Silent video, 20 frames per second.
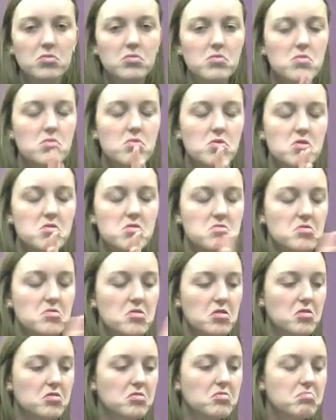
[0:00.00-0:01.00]
But
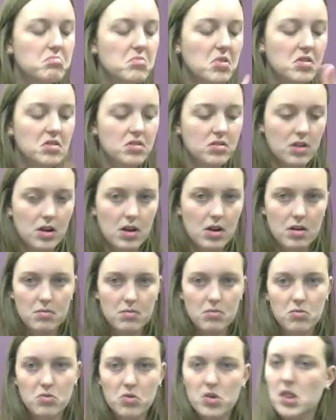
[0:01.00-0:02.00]
area means to cover.
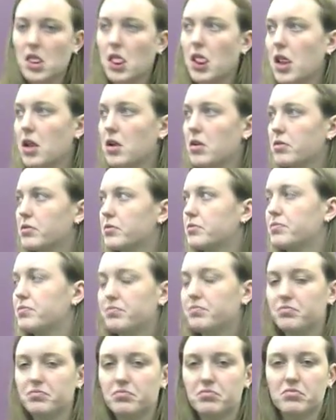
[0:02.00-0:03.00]

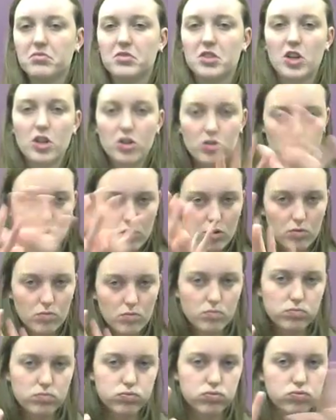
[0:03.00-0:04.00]

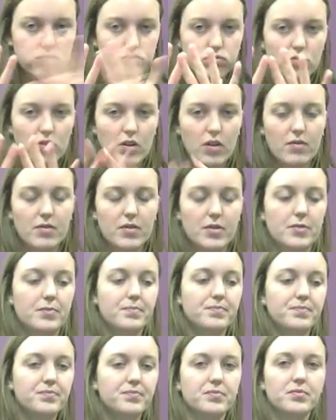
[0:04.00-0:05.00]
Volume implies
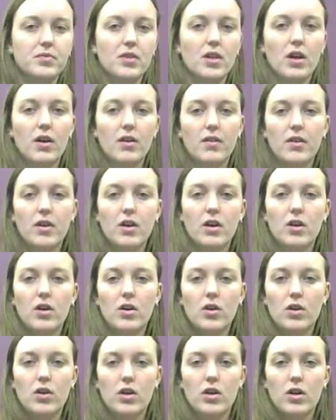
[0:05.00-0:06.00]
that you should
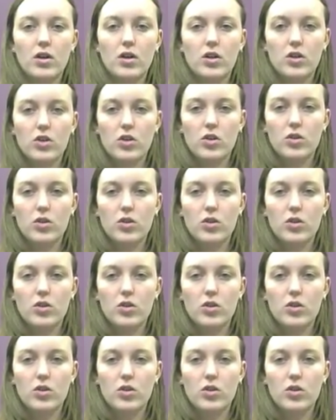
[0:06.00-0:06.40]
fill.